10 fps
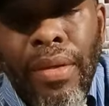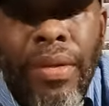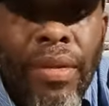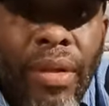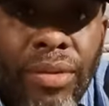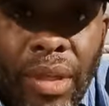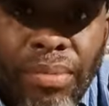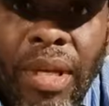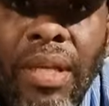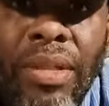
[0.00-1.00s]
You know, some
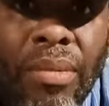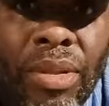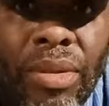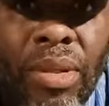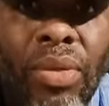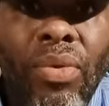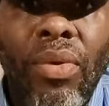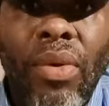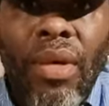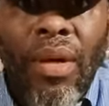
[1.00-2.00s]
things I'm going to do
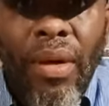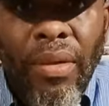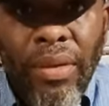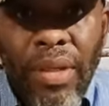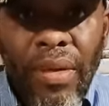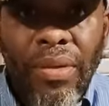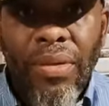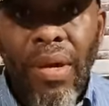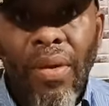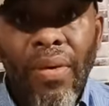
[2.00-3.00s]
on here, you
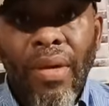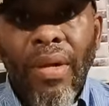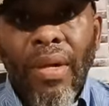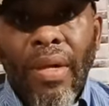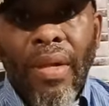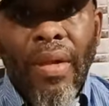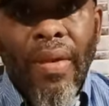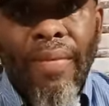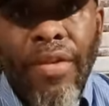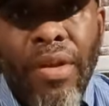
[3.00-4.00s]
know,
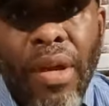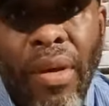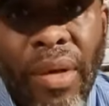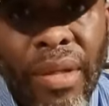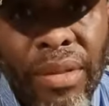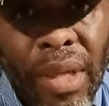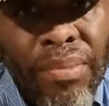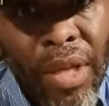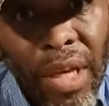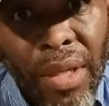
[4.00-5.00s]
and some
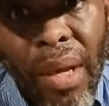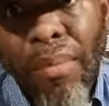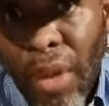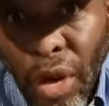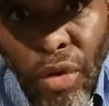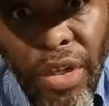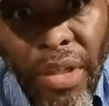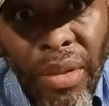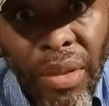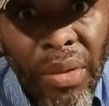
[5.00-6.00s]
things I'm
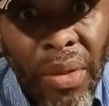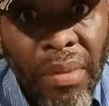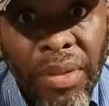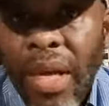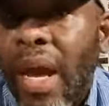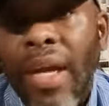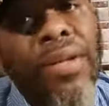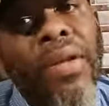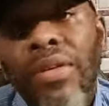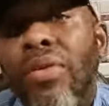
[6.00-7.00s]
learning. You know what I'm
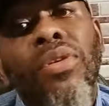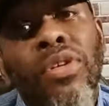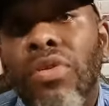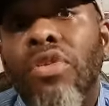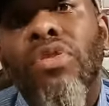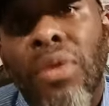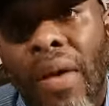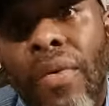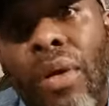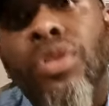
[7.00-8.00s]
saying? You're
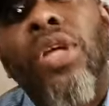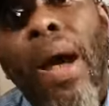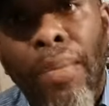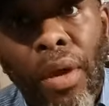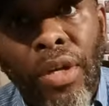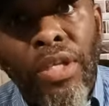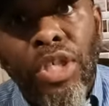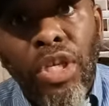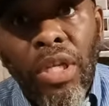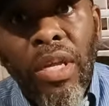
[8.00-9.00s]
never going to stop learning
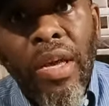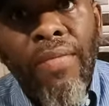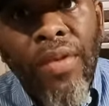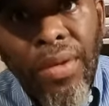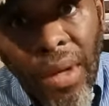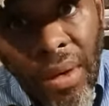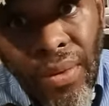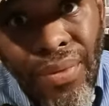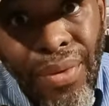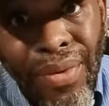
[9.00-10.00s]
until you leave this
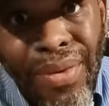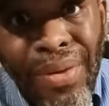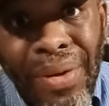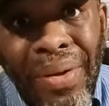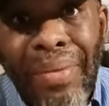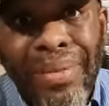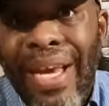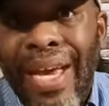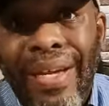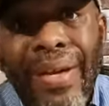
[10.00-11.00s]
earth. You know what I'm
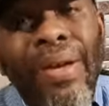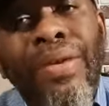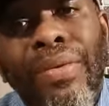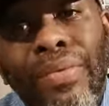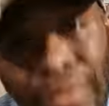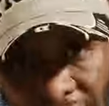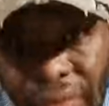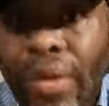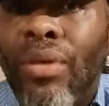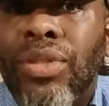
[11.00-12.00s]
saying? You're
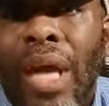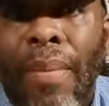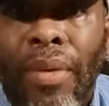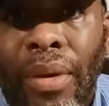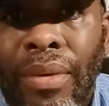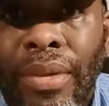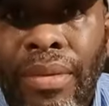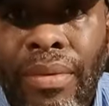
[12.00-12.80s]
never going to stop learning